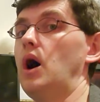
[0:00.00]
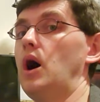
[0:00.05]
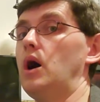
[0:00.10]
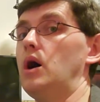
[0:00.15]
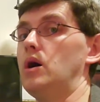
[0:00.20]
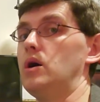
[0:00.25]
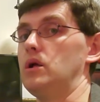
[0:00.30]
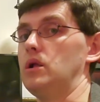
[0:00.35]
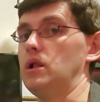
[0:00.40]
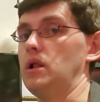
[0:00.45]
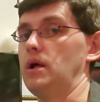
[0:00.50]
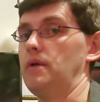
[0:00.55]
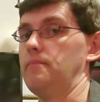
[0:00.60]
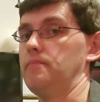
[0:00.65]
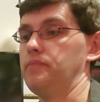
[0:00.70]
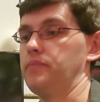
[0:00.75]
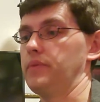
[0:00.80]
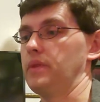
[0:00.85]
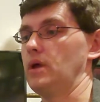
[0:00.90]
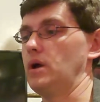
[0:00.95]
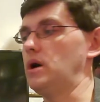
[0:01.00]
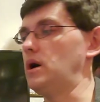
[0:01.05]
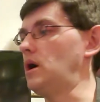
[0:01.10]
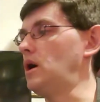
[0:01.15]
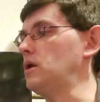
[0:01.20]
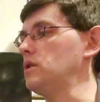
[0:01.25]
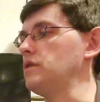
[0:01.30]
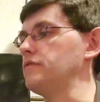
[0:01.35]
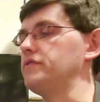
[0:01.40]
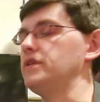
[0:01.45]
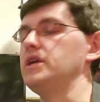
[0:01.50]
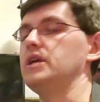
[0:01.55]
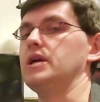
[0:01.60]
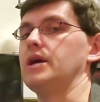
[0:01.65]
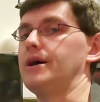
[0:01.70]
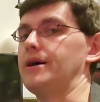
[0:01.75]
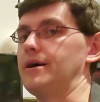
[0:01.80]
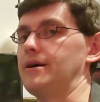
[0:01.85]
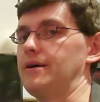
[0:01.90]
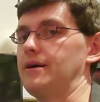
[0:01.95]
all of the